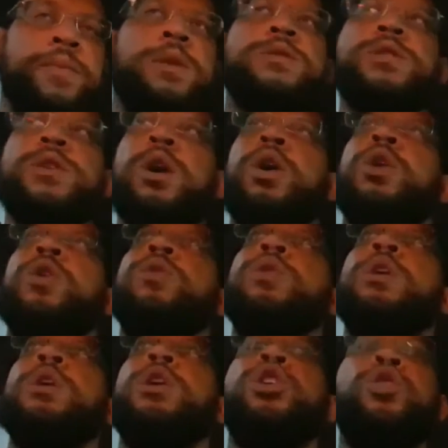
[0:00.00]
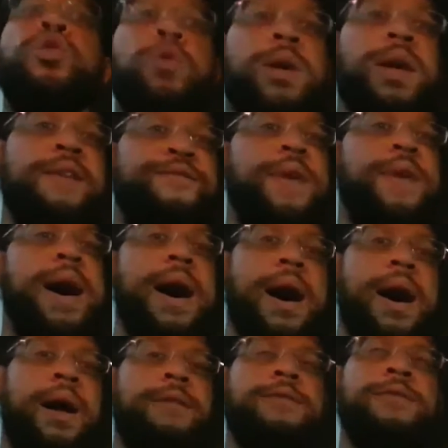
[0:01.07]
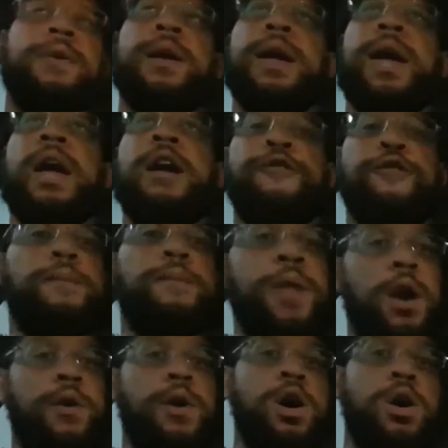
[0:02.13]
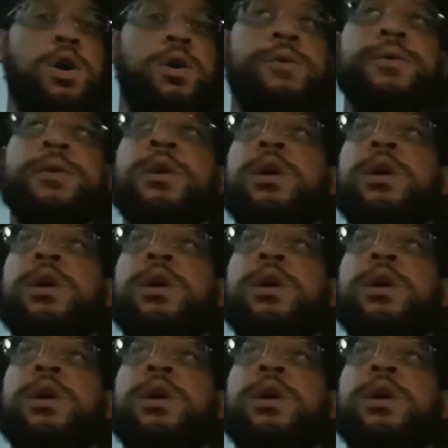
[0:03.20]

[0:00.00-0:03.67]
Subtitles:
So you get 5, and from there on,